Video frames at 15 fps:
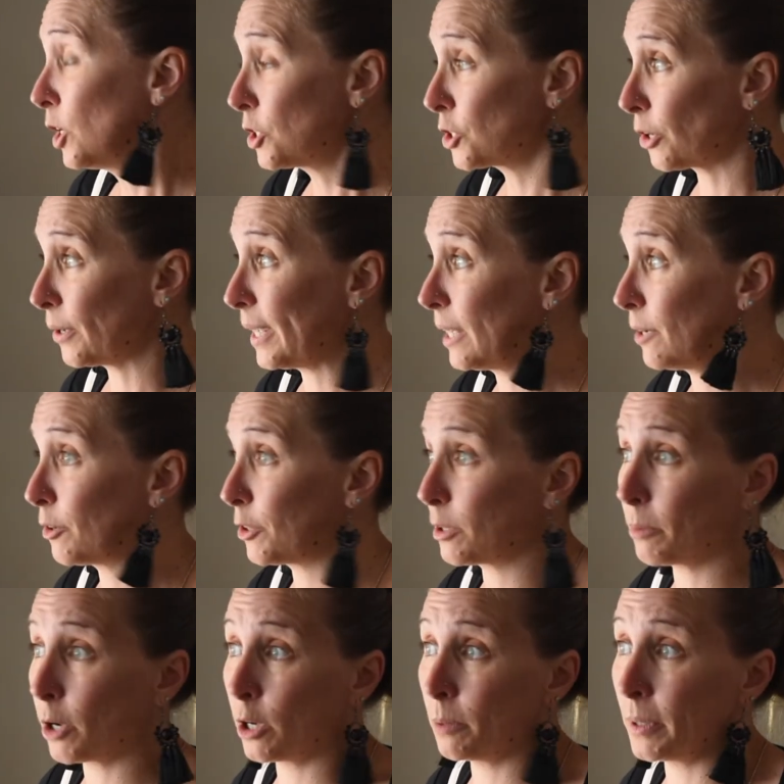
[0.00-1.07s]
So here at the
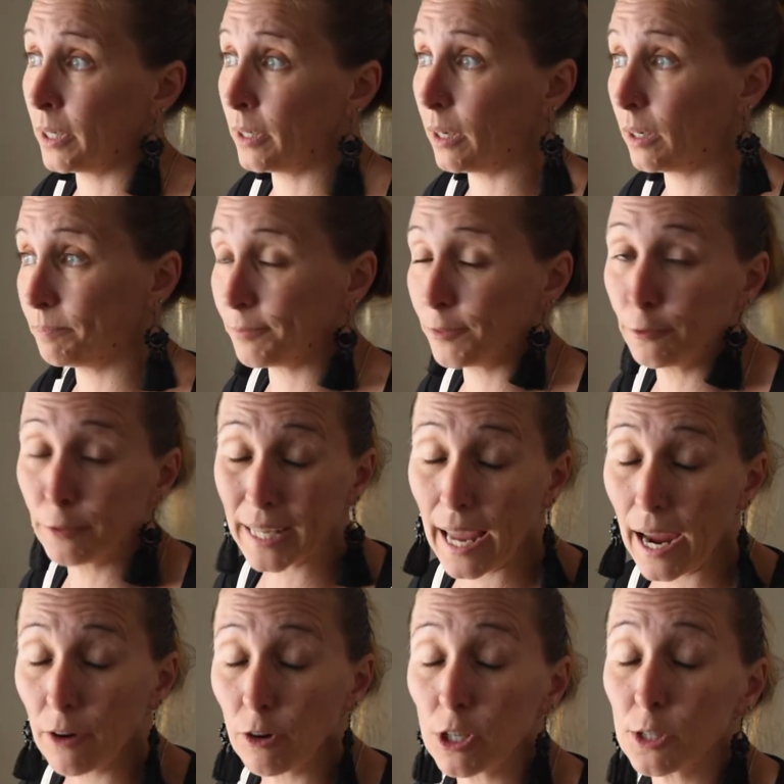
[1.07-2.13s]
moment, for
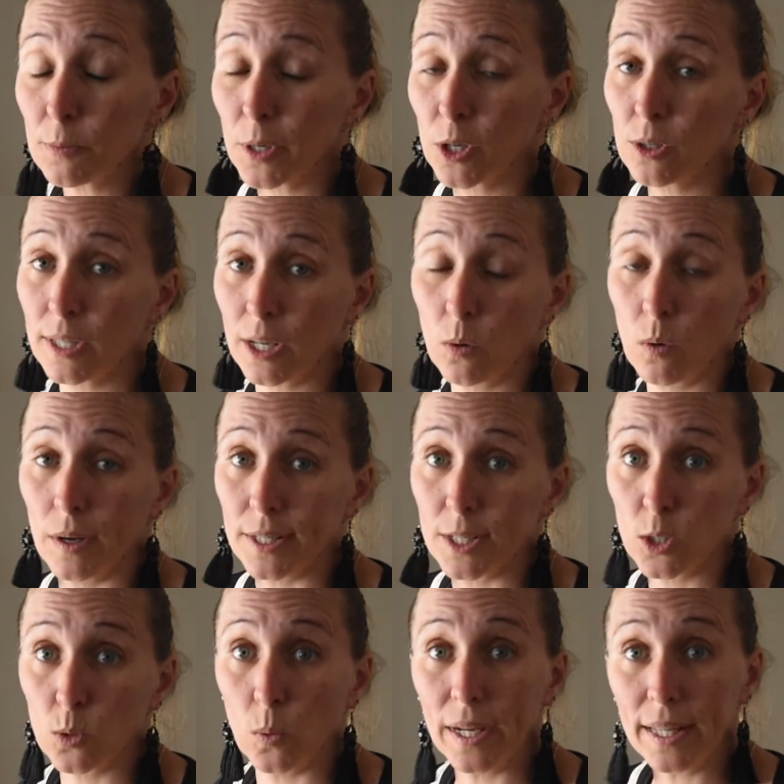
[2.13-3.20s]
carrots, because they're quite
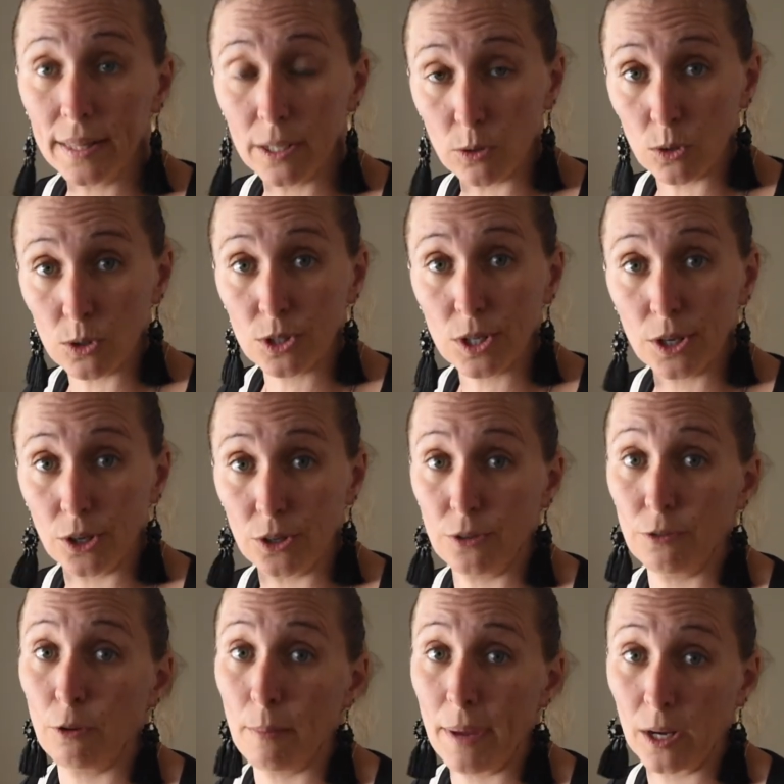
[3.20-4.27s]
sweet, they're also going to
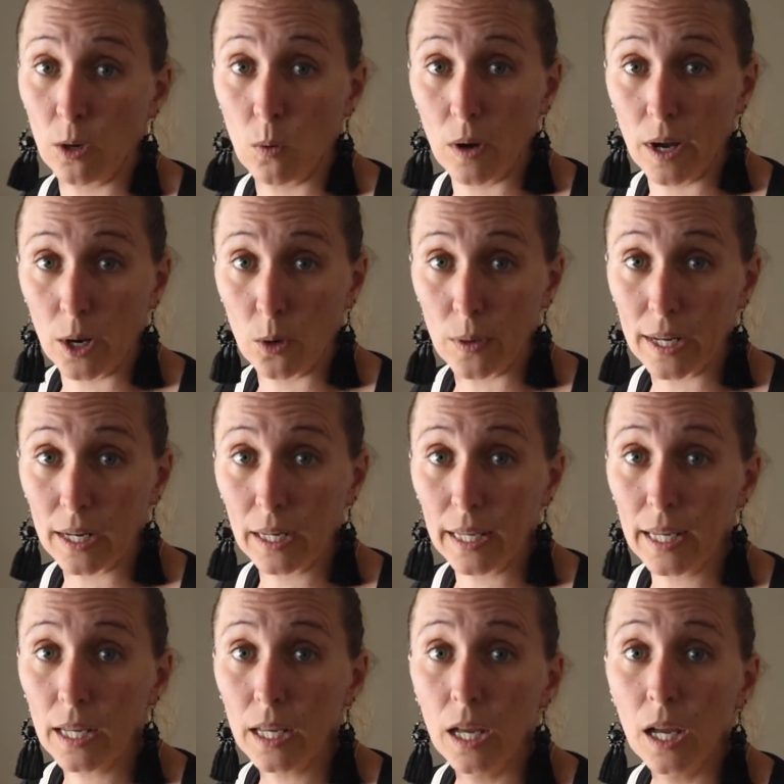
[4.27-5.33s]
ferment quite
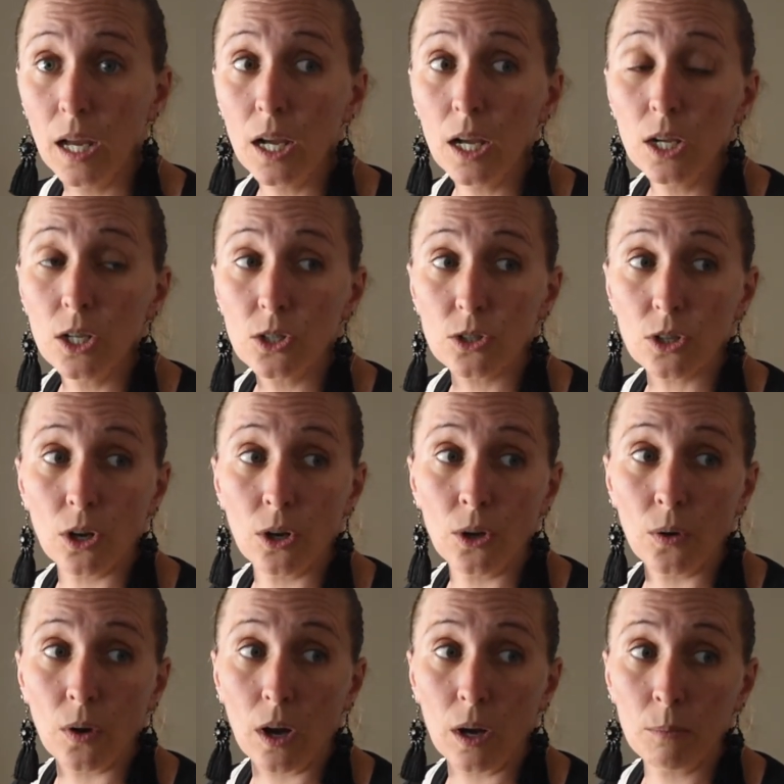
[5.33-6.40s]
quickly.
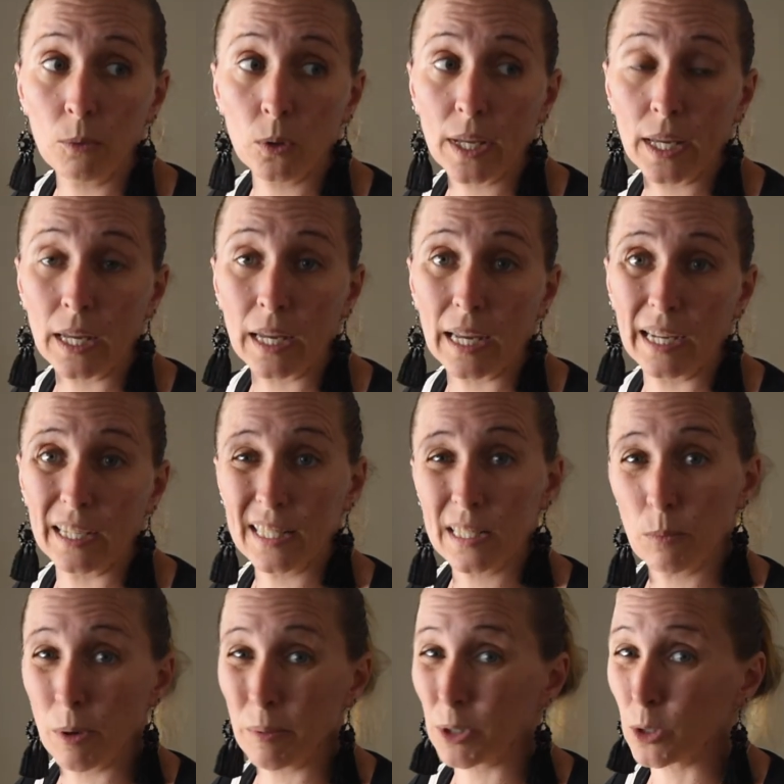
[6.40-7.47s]
So I'm looking at
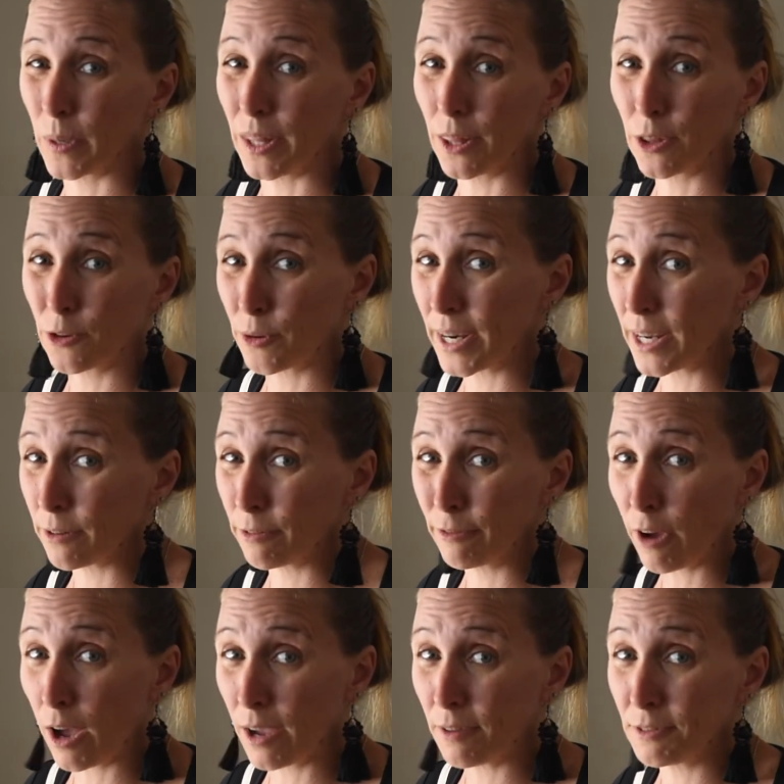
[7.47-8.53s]
somewhere between 3 to
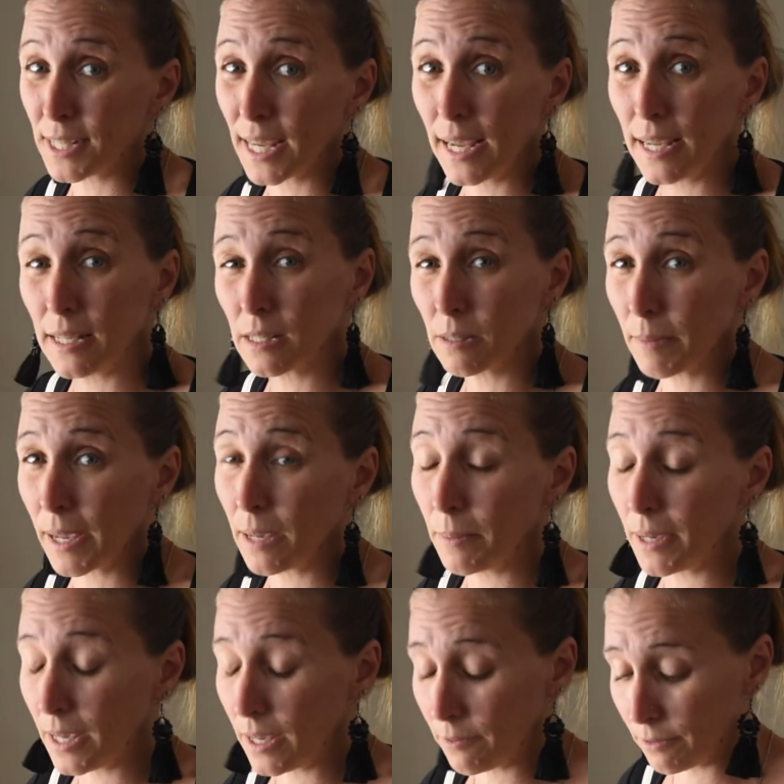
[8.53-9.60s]
5 days
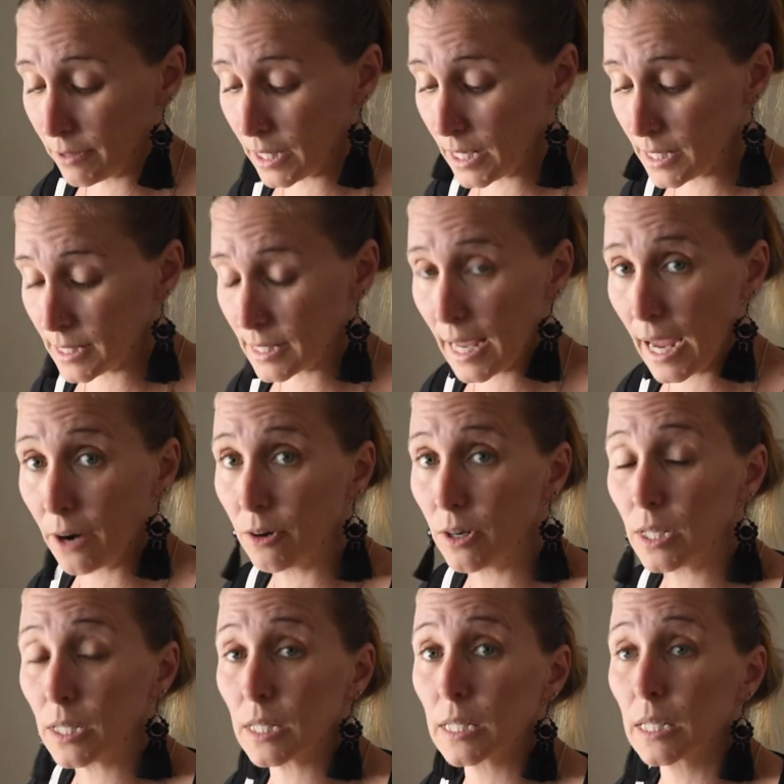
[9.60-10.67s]
maybe for these
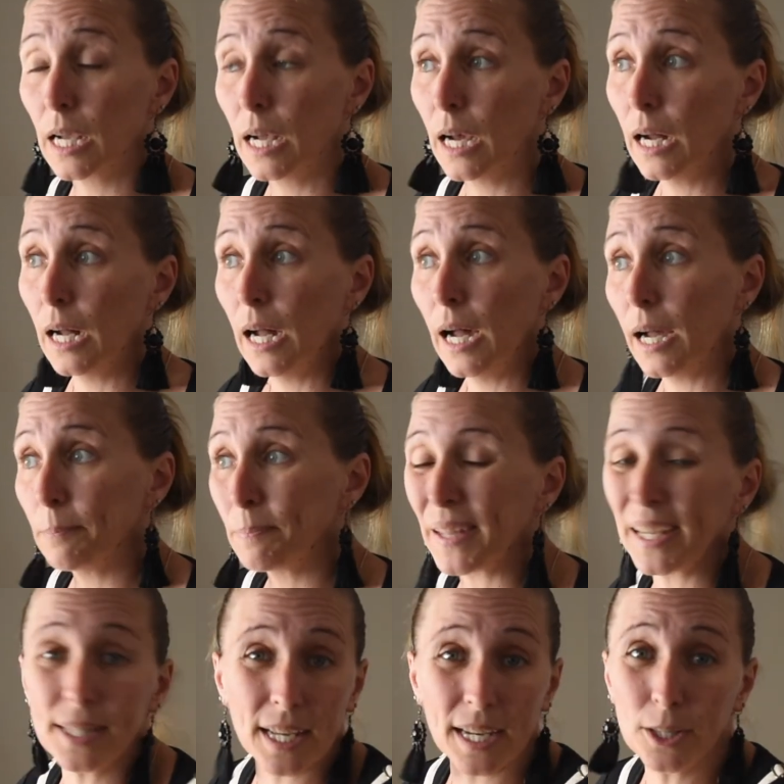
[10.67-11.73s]
carrots.
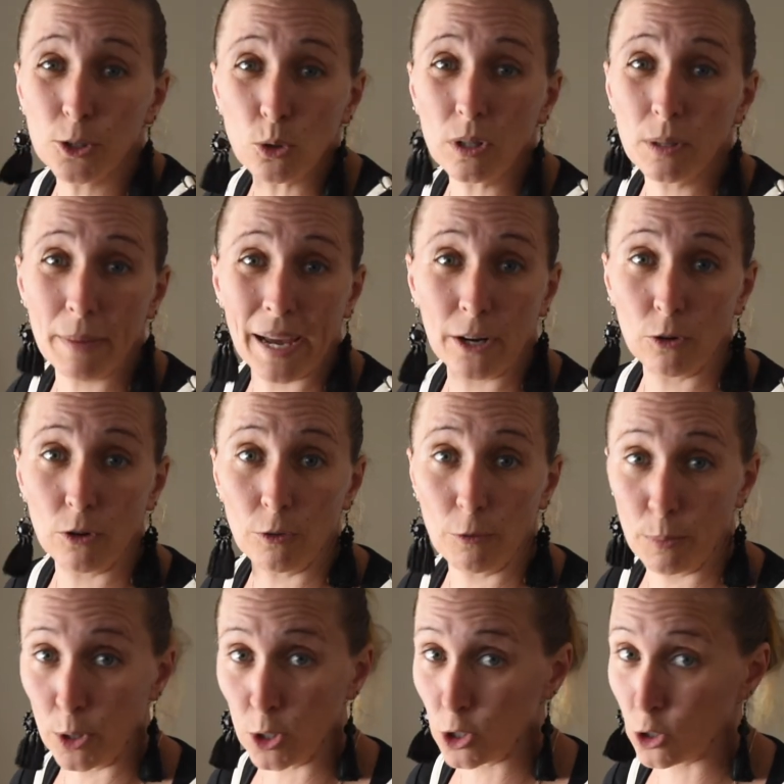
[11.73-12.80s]
it's all a matter of
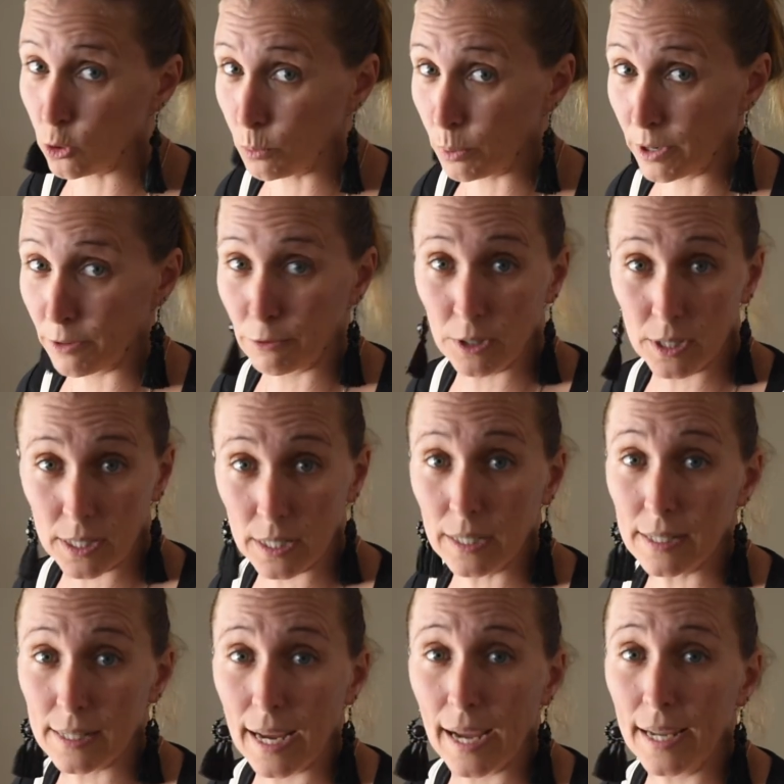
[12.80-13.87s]
personal preference and
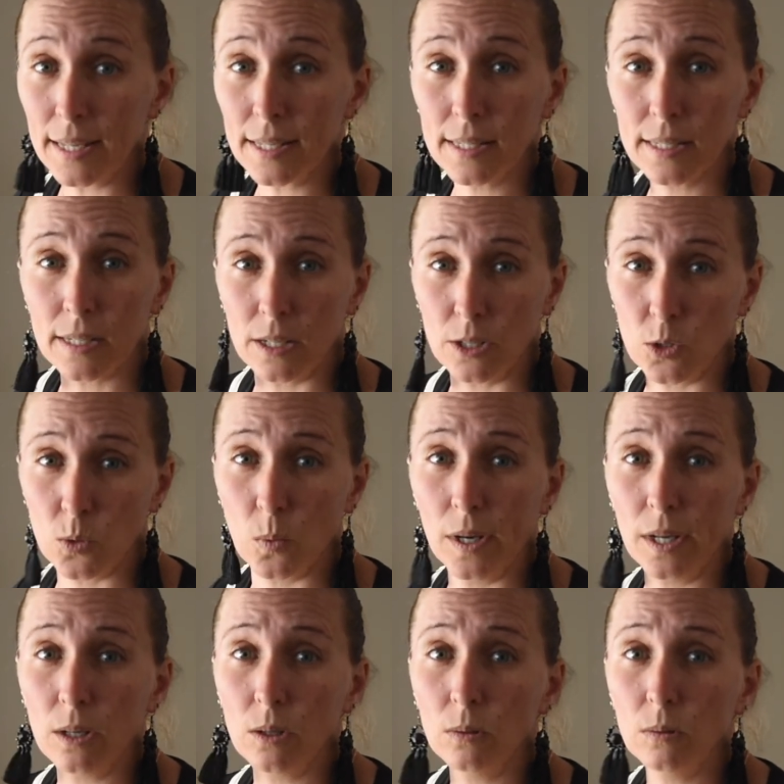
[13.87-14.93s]
taste as
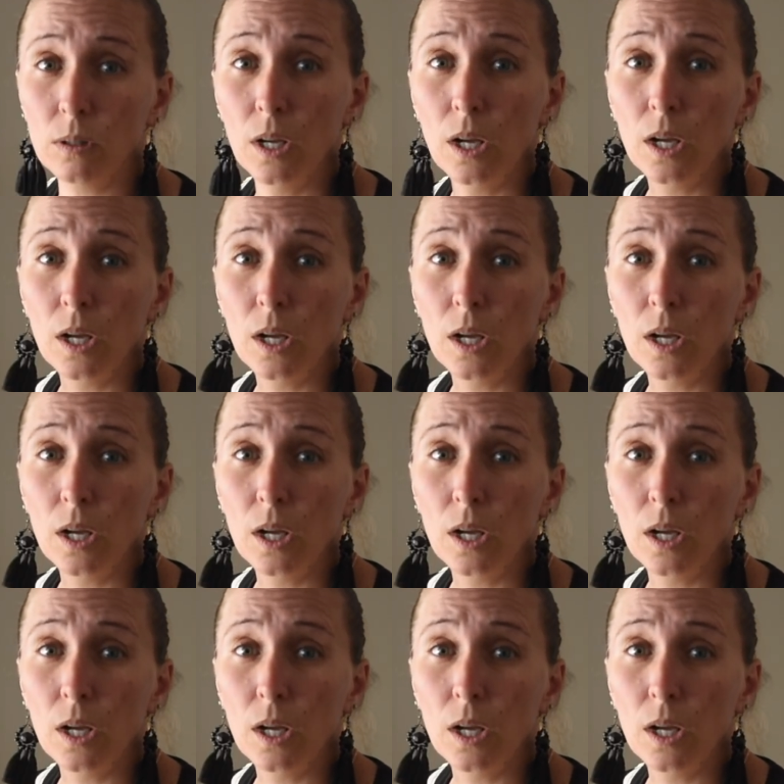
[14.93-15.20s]
well.